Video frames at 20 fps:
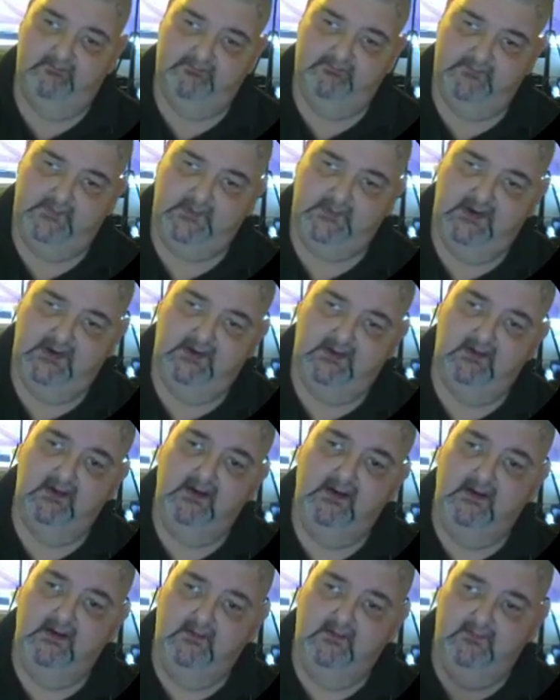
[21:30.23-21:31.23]
Okay,
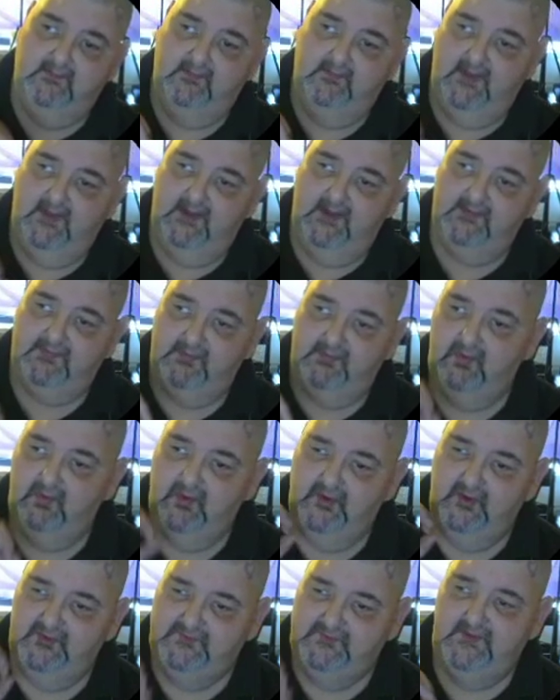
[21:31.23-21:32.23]
so that's a
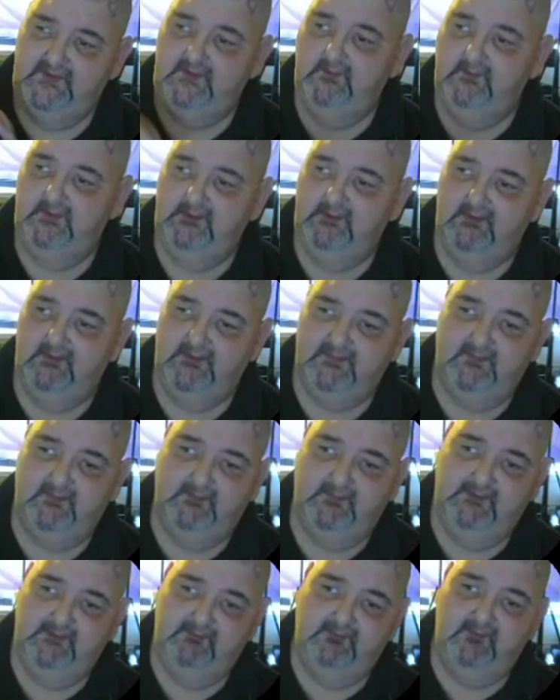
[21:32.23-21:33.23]
legitimate recipe
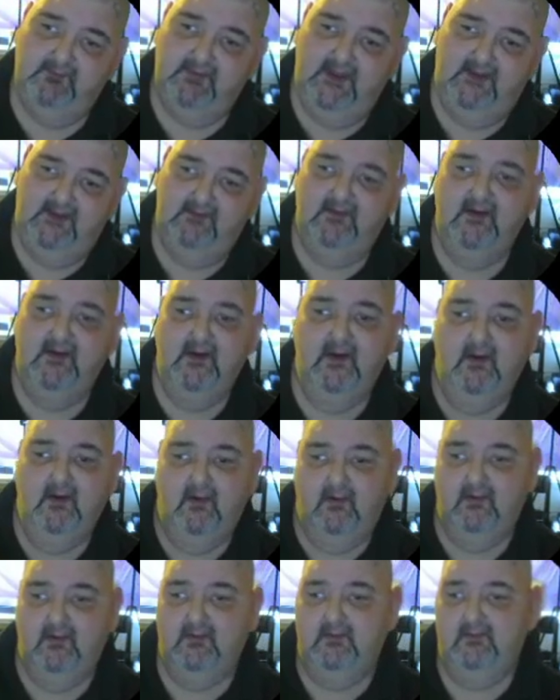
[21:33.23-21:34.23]
for that
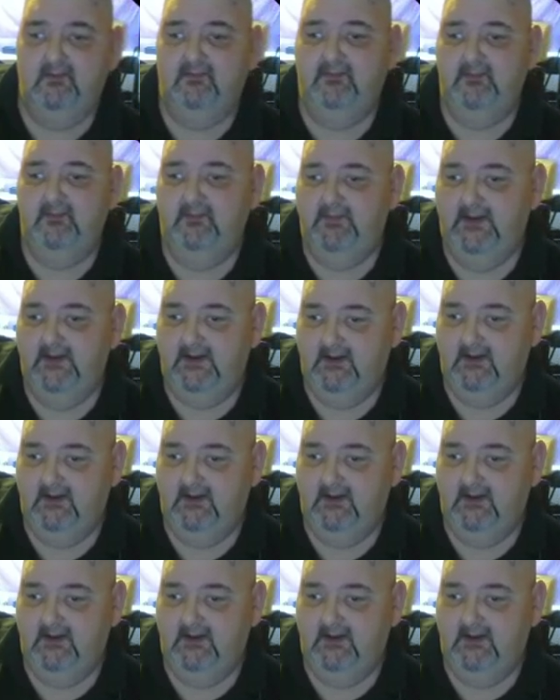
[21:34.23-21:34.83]
order of food bank.